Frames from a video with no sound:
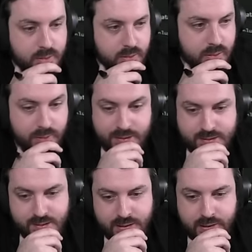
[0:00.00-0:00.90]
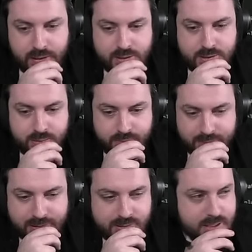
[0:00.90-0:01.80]
No, that's the thing, is it?
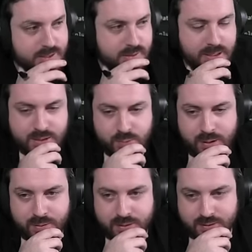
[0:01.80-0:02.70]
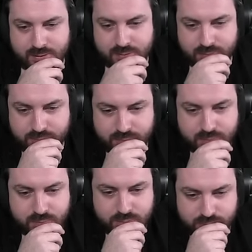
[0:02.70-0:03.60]
That's that's that's where we
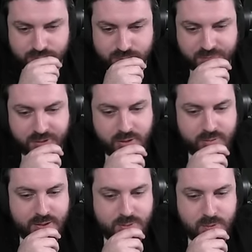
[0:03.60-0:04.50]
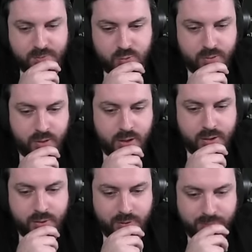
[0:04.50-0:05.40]
figure if that's worth drawing the
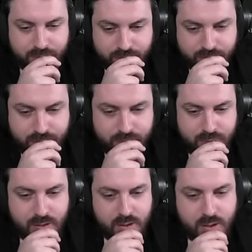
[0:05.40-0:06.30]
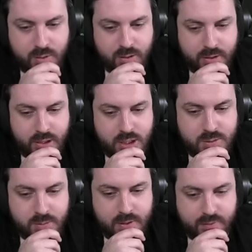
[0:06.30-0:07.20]
line or not. Either way, the guy should
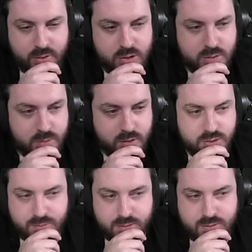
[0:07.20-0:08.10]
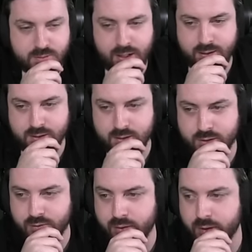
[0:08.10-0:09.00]
be banned for not using mole slippers. No, he's a
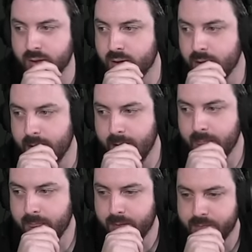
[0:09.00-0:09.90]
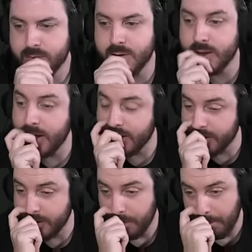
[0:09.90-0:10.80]
loser anyway. So yeah, I don't
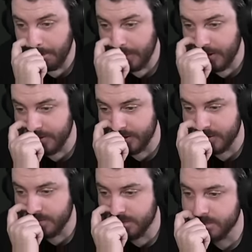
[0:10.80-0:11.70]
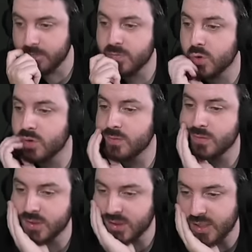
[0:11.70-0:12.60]
know. I think
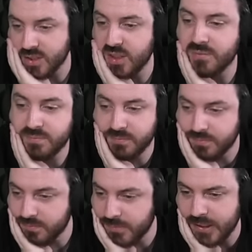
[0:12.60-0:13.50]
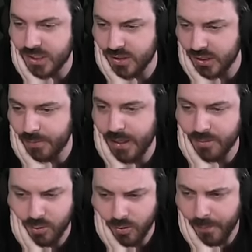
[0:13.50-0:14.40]
discussing it makes you think about
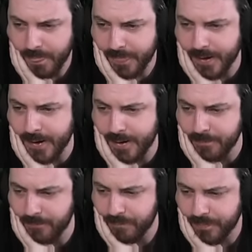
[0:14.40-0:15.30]
it more. Um,